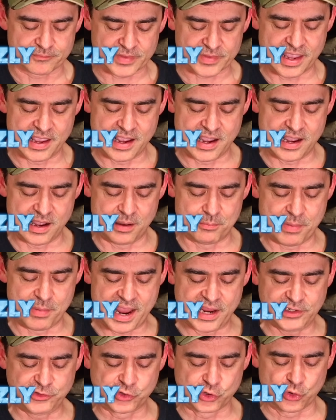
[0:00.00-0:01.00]
Uh,
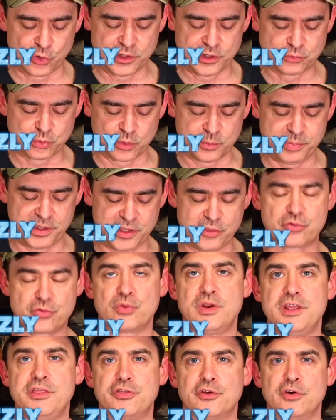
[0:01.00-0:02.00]
my choice would be
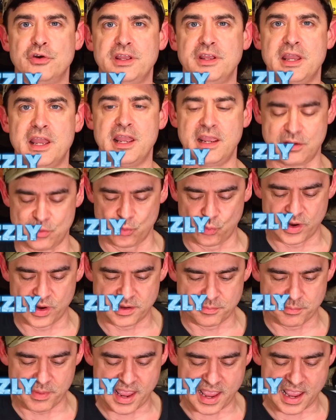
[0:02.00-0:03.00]
338
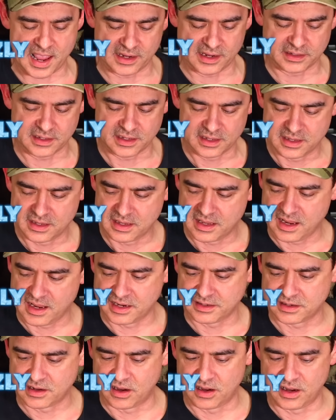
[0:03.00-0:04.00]
Win Mag
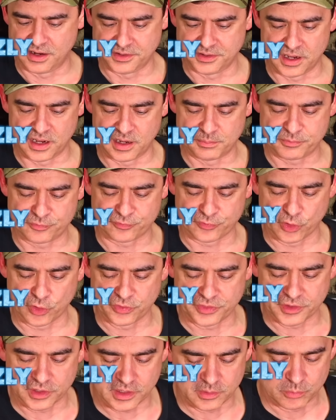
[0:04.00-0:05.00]
and on up. For
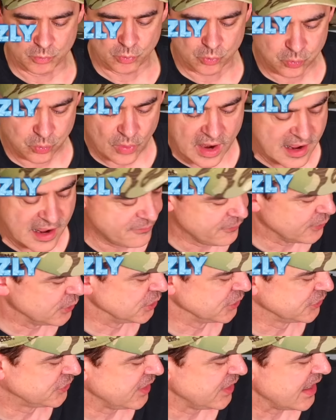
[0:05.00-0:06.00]
the
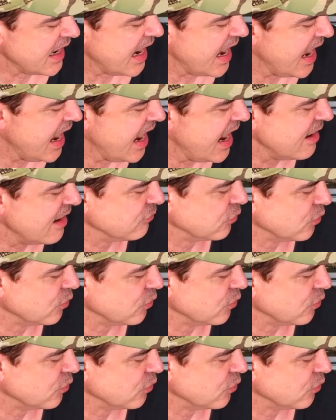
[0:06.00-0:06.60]
rifles that I have